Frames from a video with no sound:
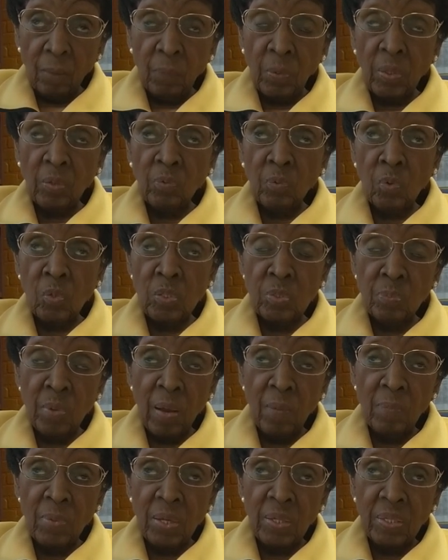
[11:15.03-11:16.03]
But of course,
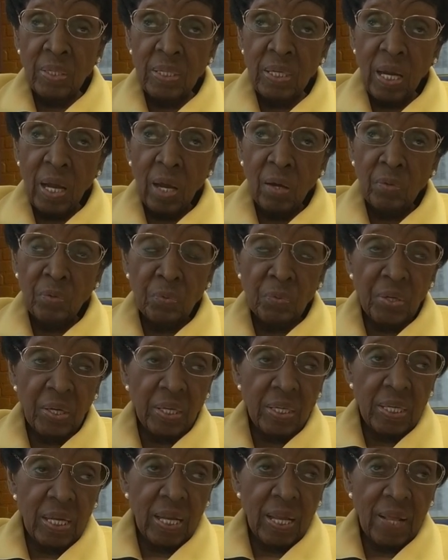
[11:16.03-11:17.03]
my mother and I
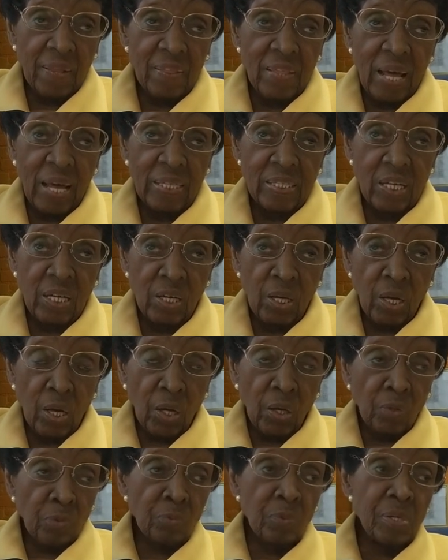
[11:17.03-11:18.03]
agreed that
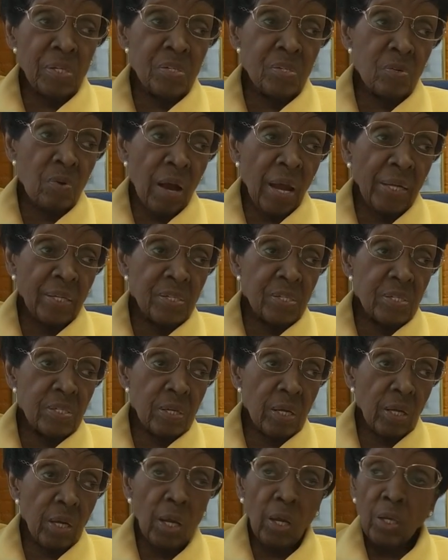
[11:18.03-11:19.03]
3 strikes,
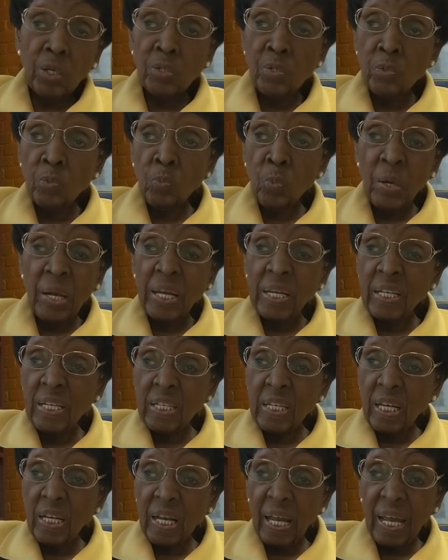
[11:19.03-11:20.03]
you win
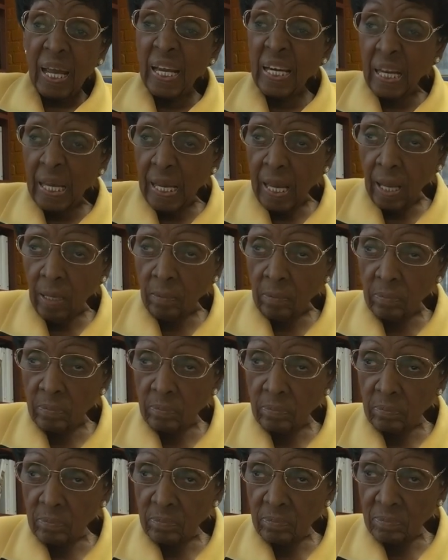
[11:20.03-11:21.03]
anyhow.
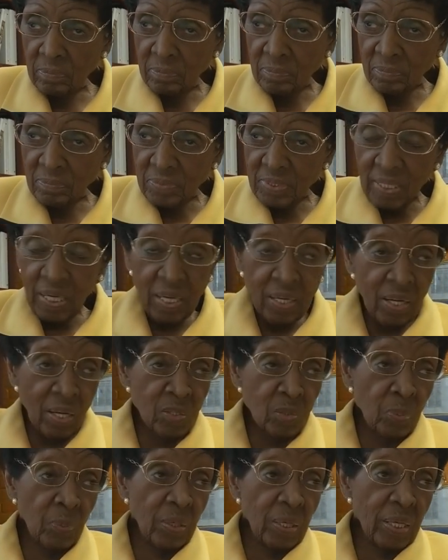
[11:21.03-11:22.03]
And
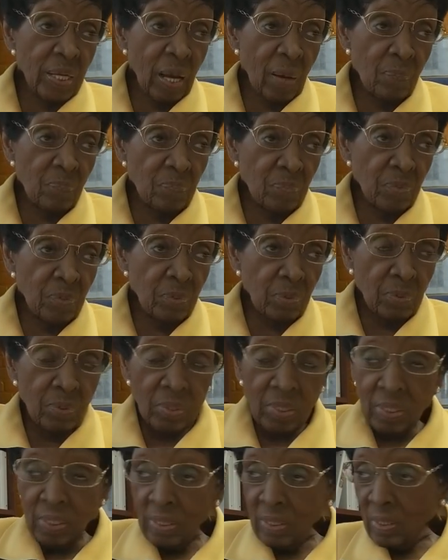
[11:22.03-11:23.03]
that's what happened to
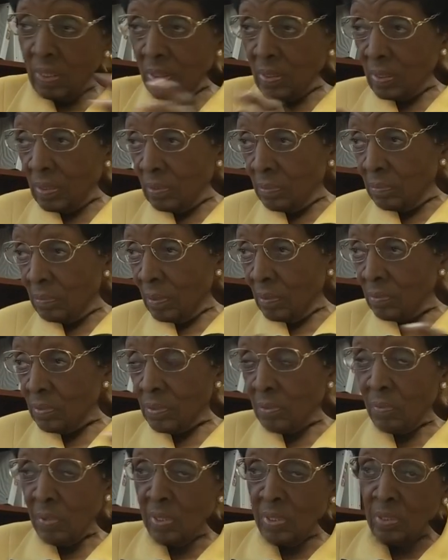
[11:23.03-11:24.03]

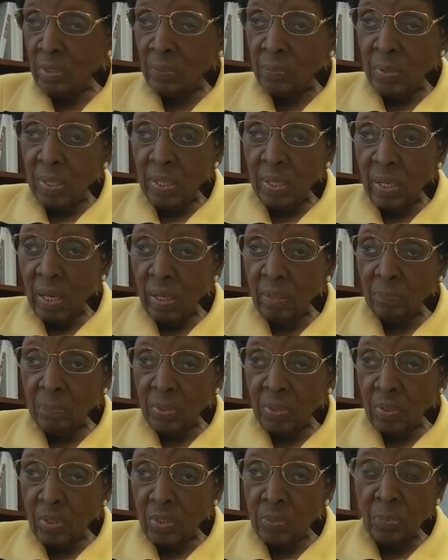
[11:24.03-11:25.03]
the rest of me,
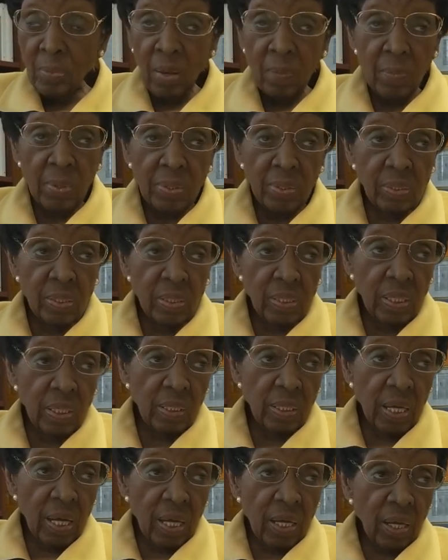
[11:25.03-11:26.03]
because my mother didn't
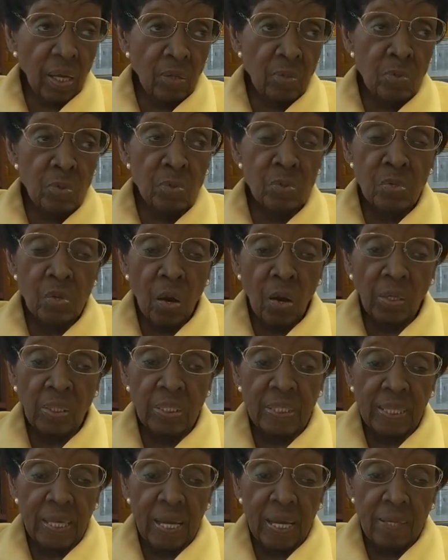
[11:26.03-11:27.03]
know, you're
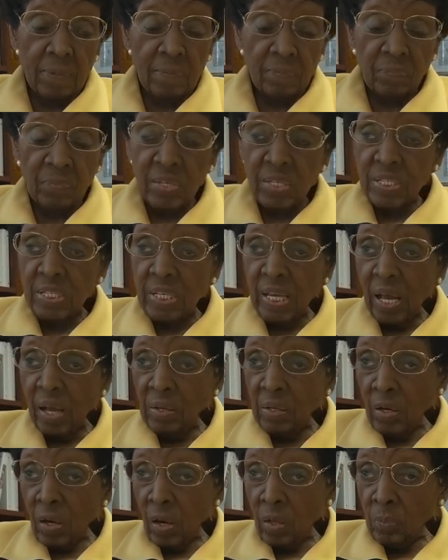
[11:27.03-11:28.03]
dark-skinned, this is how
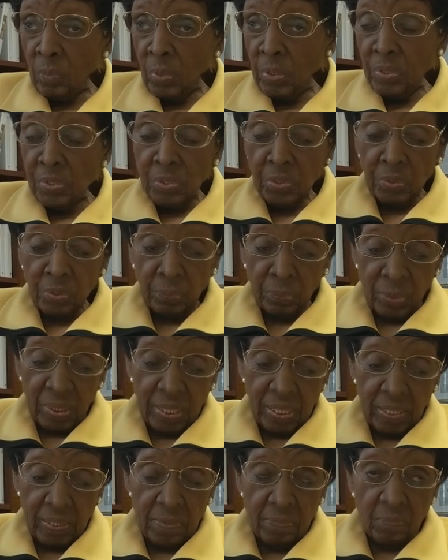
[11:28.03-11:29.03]
God wants you to
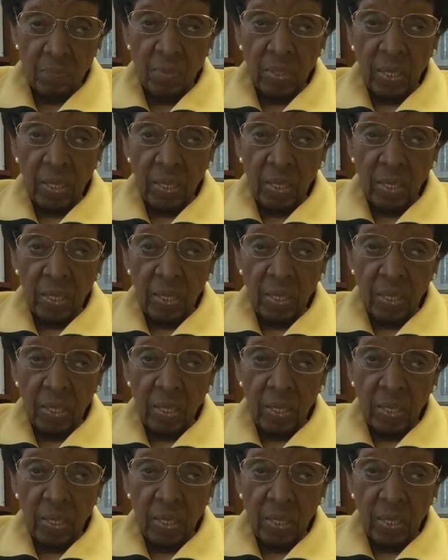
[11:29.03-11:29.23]
be.